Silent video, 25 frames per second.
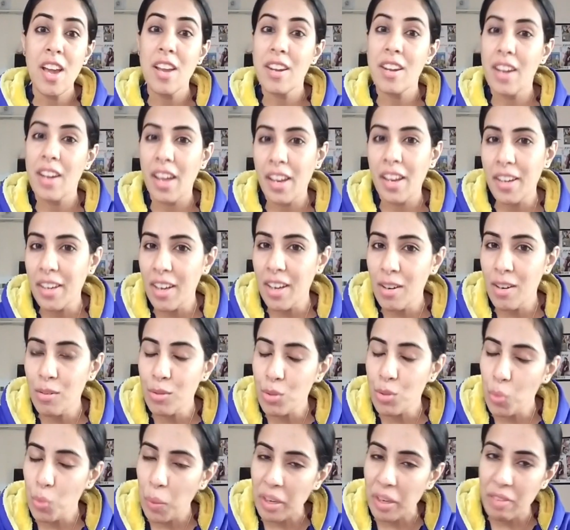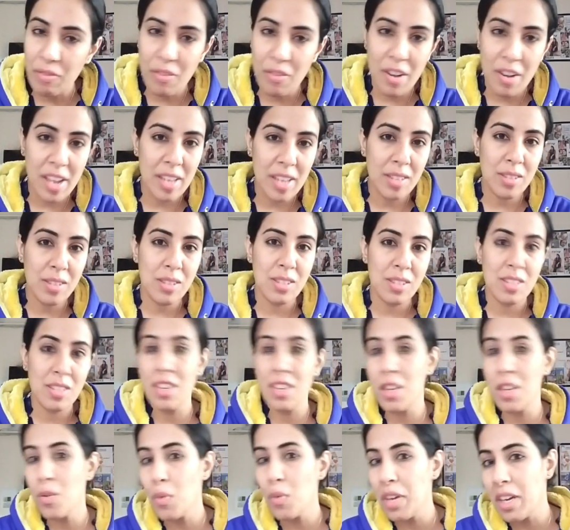night outs with friends,
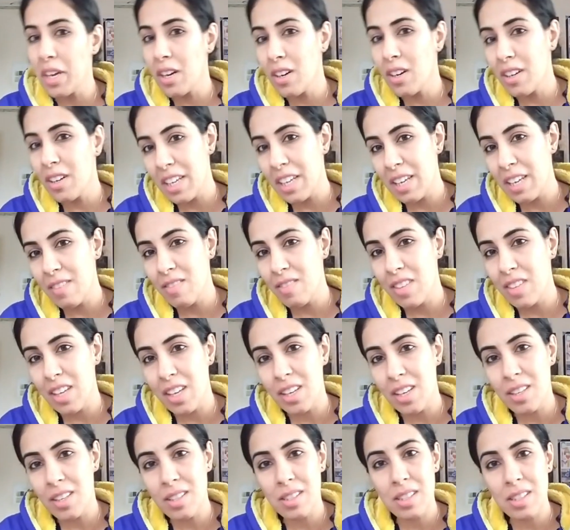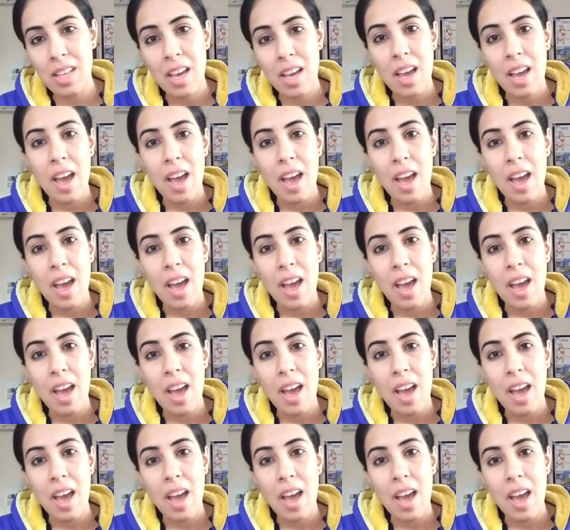New Year evenings,